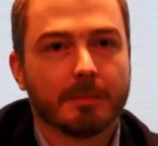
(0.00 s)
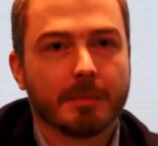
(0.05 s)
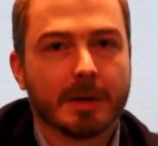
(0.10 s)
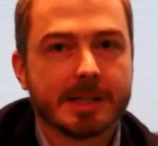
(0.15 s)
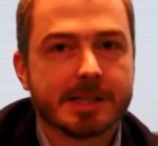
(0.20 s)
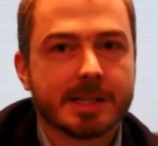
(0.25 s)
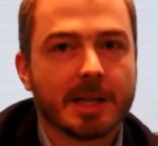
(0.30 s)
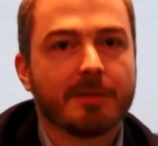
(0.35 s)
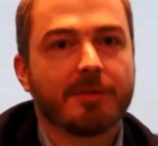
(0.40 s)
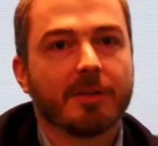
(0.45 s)

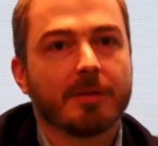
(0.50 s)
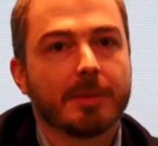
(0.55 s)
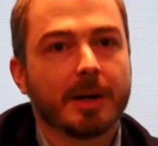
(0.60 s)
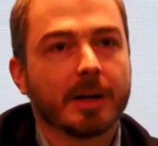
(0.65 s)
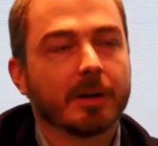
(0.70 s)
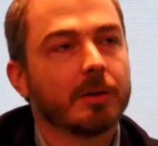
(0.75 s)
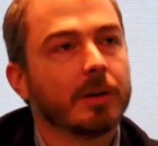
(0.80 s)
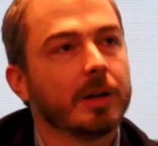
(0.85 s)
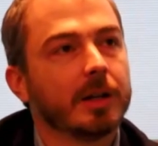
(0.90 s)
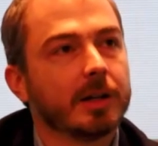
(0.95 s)
Myself and
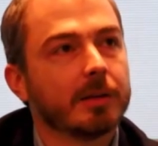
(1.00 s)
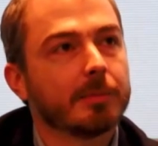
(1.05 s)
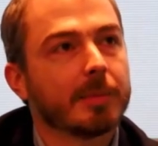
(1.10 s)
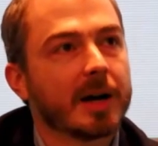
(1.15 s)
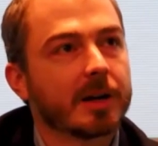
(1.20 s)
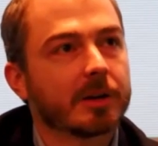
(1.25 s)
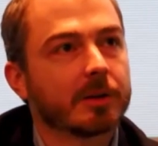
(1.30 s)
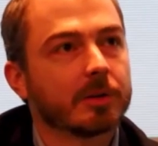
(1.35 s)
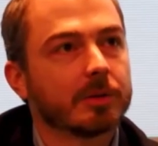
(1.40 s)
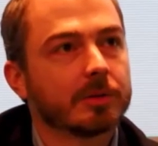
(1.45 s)
my colleague
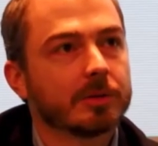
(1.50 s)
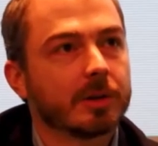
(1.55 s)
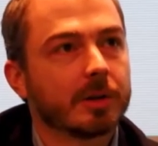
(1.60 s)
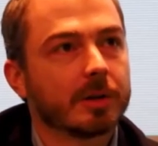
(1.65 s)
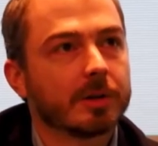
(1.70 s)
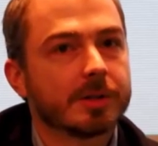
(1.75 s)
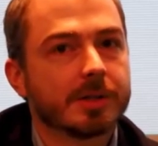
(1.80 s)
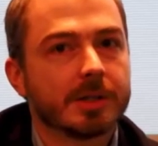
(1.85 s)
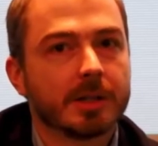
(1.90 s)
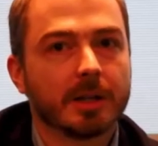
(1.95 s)
Marco
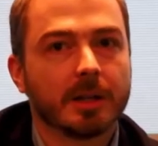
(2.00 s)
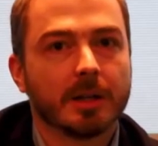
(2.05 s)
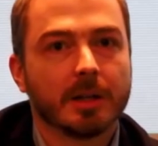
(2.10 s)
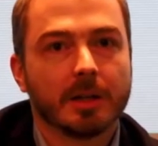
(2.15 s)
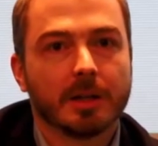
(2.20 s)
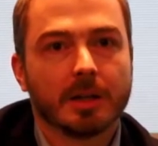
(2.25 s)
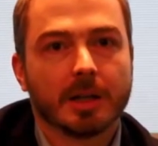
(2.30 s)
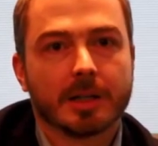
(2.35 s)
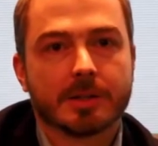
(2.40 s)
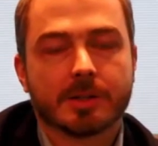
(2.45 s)
Controzzi,
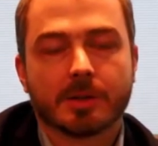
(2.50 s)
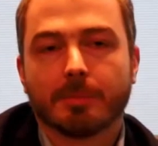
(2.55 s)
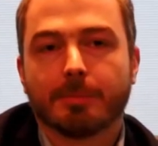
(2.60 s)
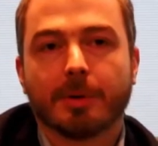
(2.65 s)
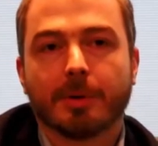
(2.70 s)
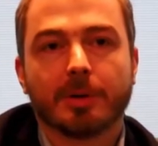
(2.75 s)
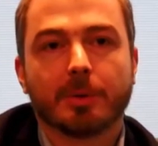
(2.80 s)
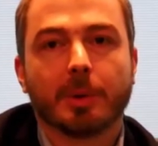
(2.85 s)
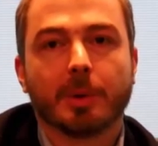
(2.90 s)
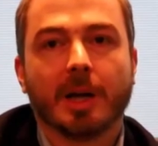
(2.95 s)
at some
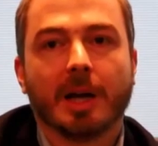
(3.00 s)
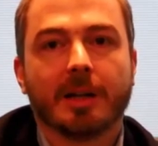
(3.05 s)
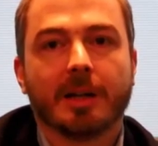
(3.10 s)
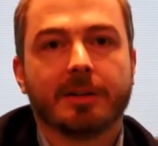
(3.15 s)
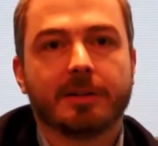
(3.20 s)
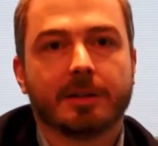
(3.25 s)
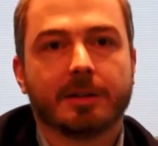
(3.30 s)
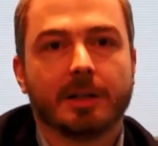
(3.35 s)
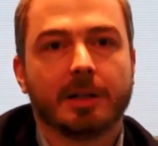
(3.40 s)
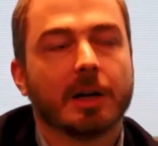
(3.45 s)
point we
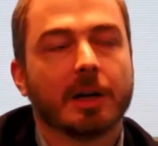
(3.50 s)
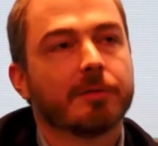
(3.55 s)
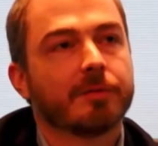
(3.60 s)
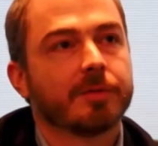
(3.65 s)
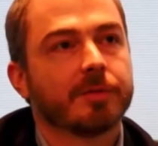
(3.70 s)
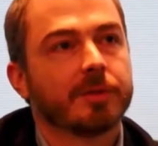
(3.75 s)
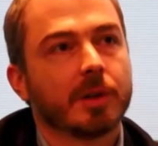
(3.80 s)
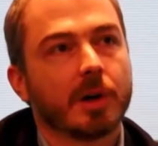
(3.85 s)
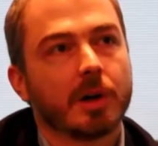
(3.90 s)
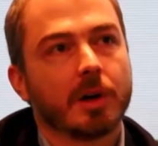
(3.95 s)
had
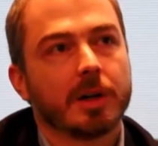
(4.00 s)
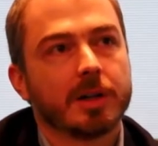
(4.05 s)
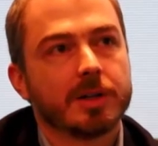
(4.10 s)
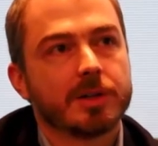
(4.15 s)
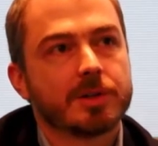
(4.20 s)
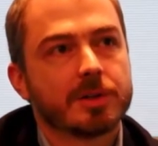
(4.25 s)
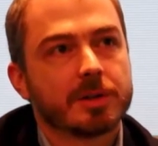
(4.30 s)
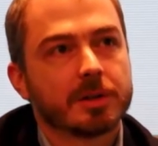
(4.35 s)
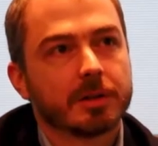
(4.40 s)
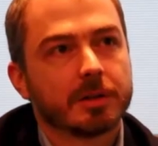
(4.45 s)
enough
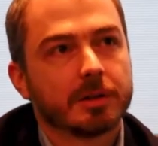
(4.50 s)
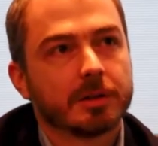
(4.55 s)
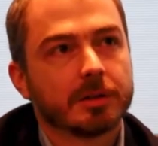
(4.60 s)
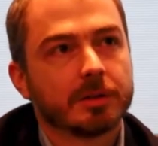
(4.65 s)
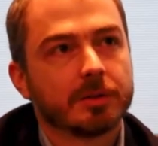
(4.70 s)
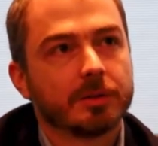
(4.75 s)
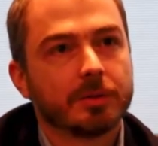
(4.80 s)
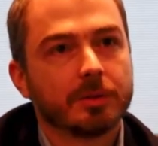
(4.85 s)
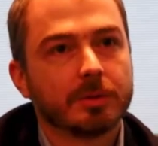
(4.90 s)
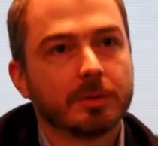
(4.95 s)
knowledge
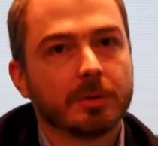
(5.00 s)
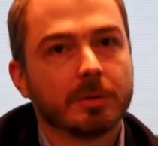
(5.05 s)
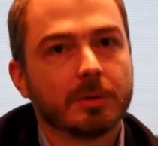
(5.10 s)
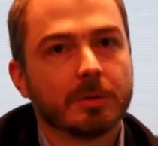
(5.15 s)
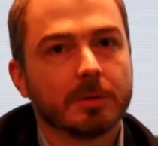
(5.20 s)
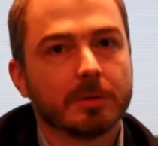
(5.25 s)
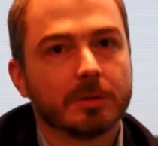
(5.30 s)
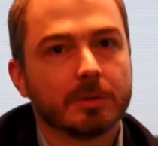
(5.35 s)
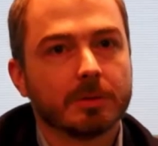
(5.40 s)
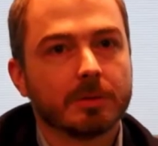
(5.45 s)

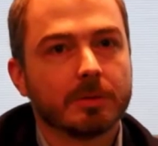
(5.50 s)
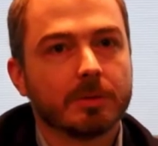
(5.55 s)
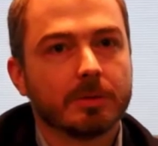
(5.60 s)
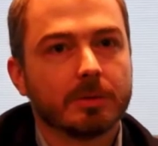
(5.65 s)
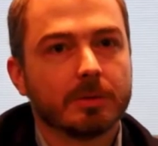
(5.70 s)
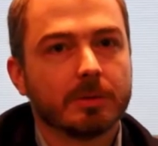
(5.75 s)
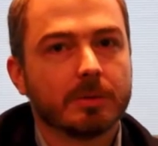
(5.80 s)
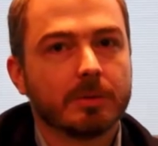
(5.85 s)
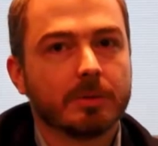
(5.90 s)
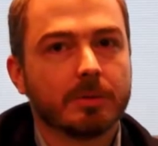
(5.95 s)
to
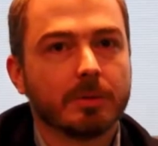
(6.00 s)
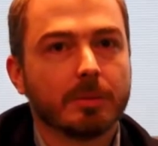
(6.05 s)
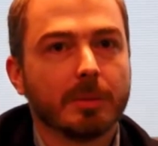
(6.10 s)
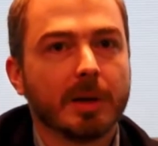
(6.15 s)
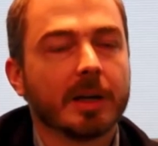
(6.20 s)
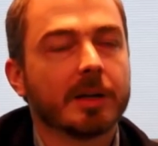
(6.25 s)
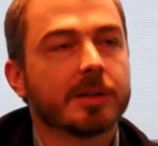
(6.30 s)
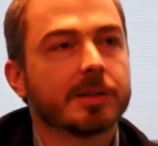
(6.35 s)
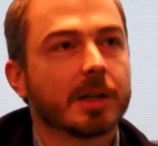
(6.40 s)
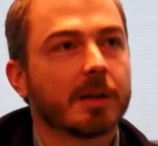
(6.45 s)

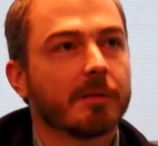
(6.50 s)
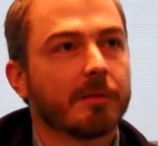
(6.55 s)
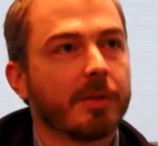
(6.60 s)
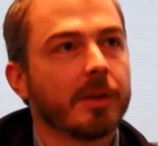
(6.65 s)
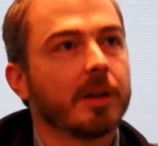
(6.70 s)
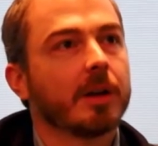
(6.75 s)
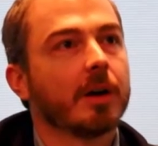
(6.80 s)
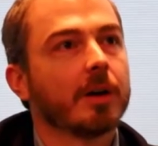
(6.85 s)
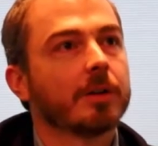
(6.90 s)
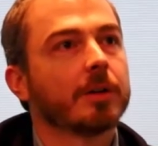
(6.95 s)
make
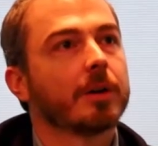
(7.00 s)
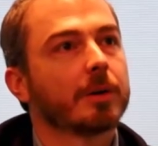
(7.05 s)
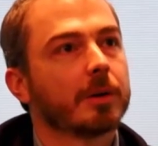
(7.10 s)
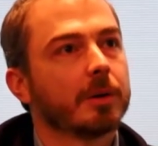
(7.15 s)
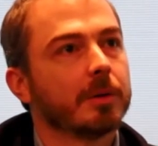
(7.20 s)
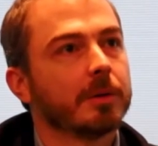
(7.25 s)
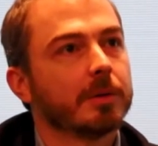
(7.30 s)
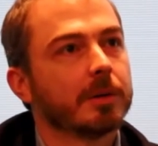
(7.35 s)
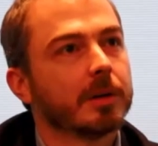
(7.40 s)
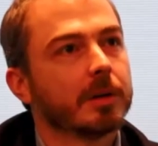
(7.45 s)
something on our
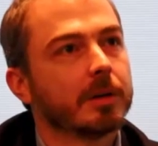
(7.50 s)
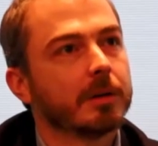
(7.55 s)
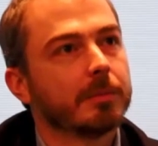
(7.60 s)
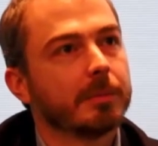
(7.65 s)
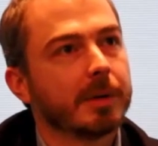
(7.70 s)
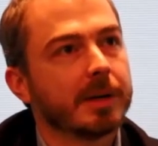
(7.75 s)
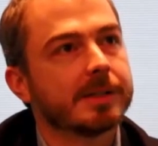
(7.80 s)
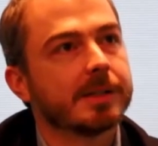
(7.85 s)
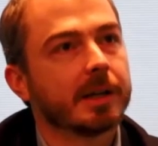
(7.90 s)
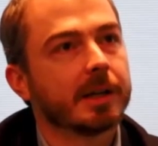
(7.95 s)
own,
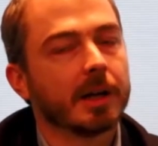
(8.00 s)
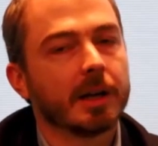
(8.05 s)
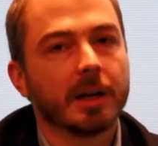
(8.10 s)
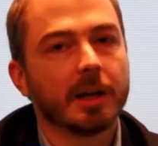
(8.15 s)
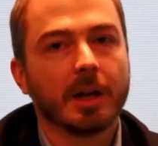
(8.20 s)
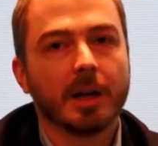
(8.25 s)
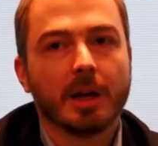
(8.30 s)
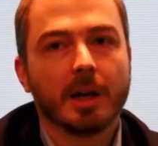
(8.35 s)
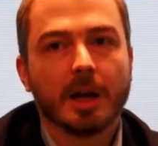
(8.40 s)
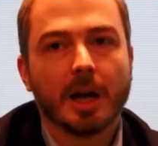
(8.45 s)
basically.
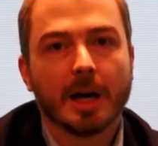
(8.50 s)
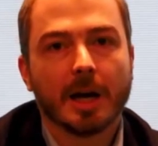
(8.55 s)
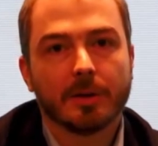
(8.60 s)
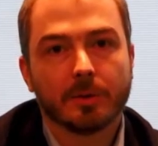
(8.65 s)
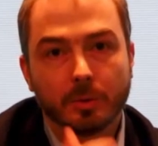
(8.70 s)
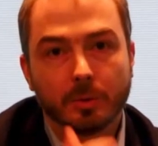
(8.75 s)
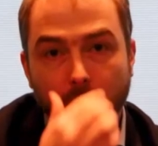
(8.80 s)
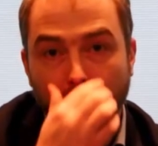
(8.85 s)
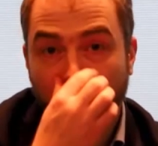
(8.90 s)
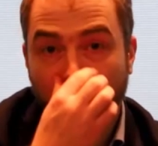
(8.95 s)

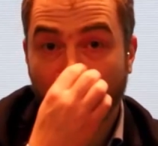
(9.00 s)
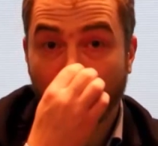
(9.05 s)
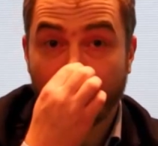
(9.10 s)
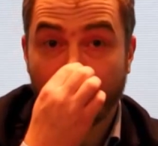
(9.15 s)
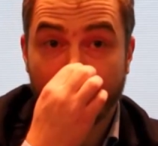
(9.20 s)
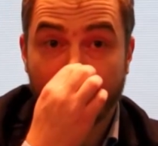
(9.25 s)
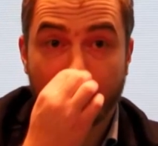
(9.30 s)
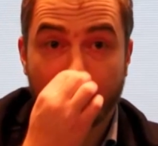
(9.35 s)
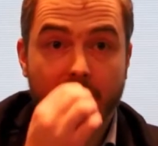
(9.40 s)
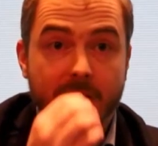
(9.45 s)
And to
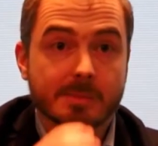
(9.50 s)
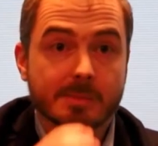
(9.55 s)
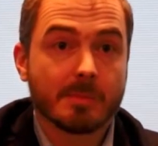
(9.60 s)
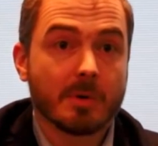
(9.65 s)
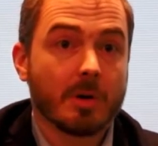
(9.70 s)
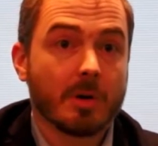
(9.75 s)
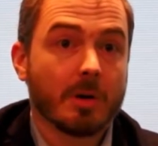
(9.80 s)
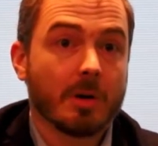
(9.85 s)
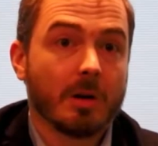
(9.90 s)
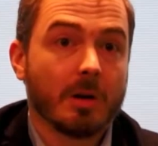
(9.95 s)
open a
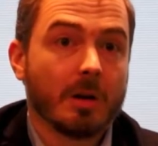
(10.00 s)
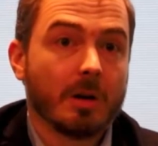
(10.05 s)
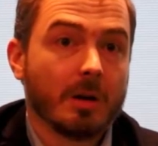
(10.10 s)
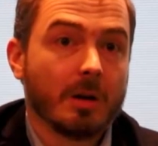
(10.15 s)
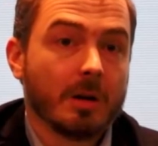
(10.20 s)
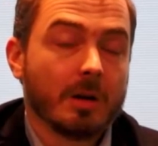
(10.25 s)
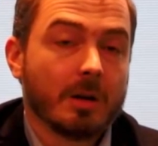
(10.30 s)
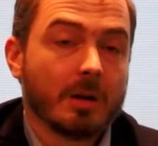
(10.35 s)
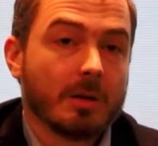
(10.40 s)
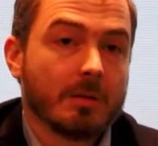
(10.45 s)
small,
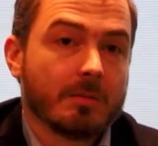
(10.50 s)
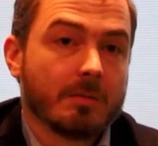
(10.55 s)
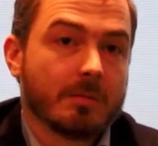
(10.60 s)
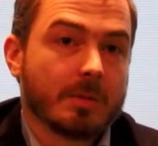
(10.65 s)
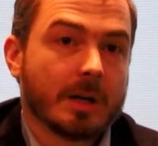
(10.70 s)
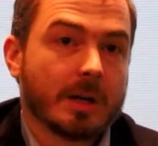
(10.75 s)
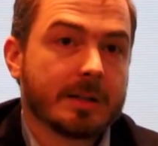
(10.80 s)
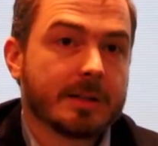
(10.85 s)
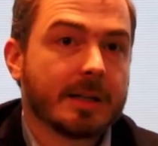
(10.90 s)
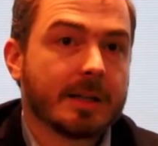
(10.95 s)

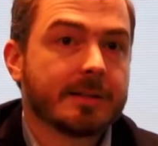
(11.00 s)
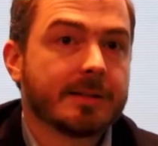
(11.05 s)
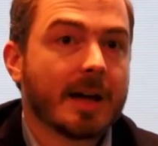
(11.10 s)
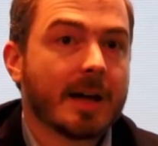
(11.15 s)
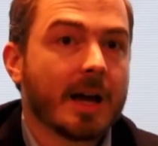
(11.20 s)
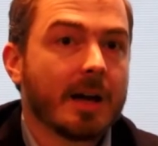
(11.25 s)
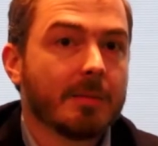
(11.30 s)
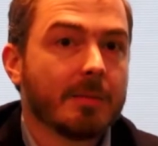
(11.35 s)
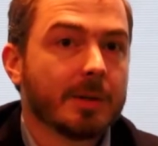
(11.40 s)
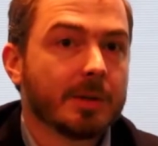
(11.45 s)
at that
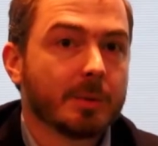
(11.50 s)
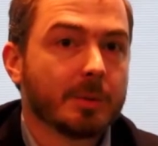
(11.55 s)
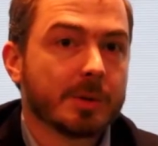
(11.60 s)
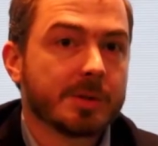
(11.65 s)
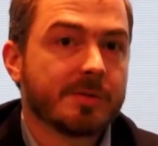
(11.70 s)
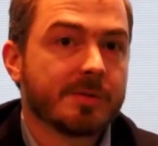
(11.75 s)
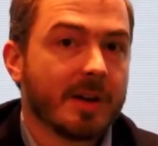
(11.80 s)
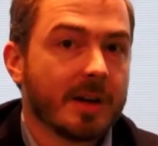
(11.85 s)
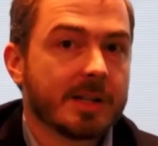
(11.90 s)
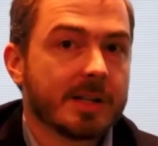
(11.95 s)
time it
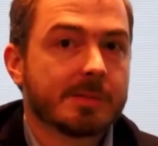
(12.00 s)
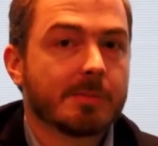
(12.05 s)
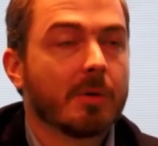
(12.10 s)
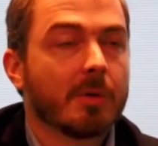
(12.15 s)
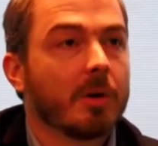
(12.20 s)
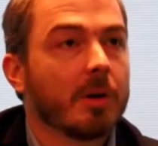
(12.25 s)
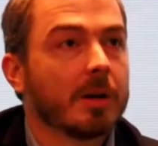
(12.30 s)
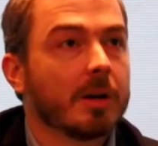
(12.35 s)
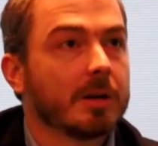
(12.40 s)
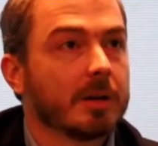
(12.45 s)
was very
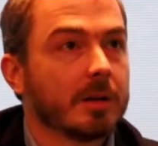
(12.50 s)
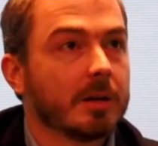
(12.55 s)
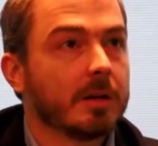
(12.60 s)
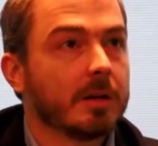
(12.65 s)
small,